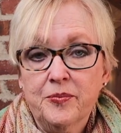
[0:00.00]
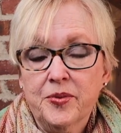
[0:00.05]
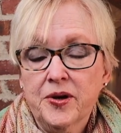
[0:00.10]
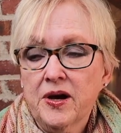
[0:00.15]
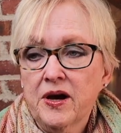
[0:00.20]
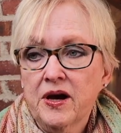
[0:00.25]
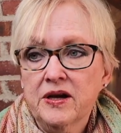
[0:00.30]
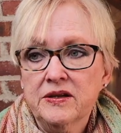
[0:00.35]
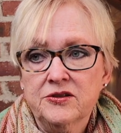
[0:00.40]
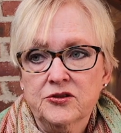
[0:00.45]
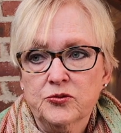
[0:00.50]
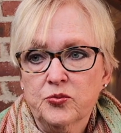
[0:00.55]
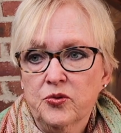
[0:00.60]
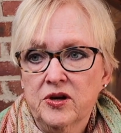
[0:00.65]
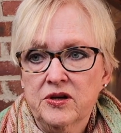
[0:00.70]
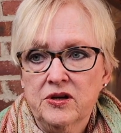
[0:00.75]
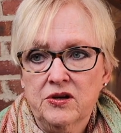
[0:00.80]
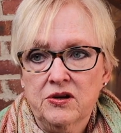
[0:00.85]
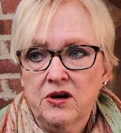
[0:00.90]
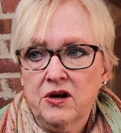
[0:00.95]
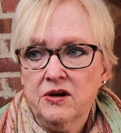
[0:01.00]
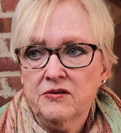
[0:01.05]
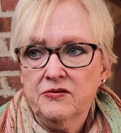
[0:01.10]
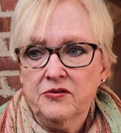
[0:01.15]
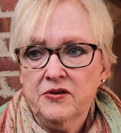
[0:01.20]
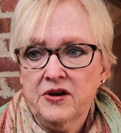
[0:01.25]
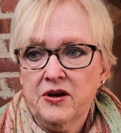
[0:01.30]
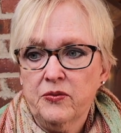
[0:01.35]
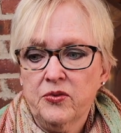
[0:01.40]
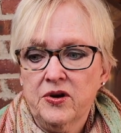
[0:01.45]
But I just want it off.
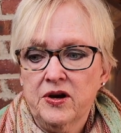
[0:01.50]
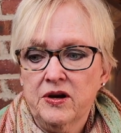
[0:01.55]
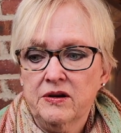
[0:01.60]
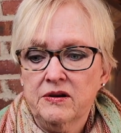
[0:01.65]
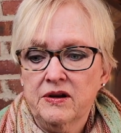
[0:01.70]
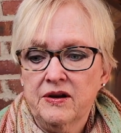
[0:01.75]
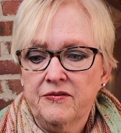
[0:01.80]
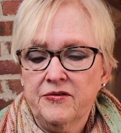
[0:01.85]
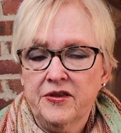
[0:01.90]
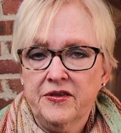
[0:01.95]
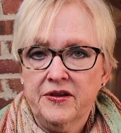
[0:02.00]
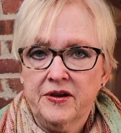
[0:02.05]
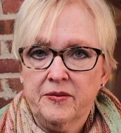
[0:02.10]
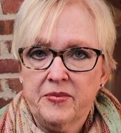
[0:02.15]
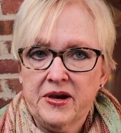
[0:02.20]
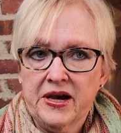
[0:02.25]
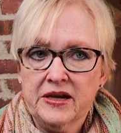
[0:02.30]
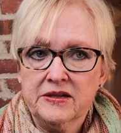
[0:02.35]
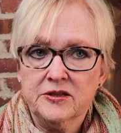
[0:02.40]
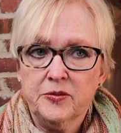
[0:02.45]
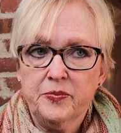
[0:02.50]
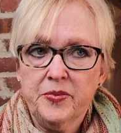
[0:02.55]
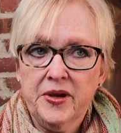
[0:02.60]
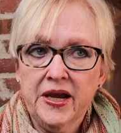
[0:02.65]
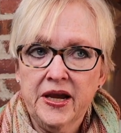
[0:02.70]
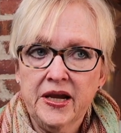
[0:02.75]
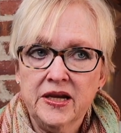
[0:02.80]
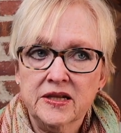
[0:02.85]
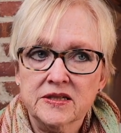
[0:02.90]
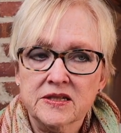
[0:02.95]
I want everything back to
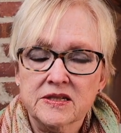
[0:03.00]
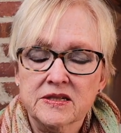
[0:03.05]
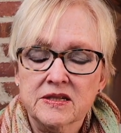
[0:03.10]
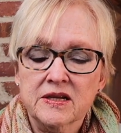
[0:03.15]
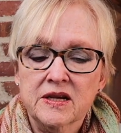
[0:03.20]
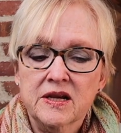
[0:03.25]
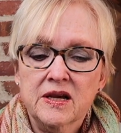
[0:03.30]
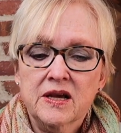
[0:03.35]
paint,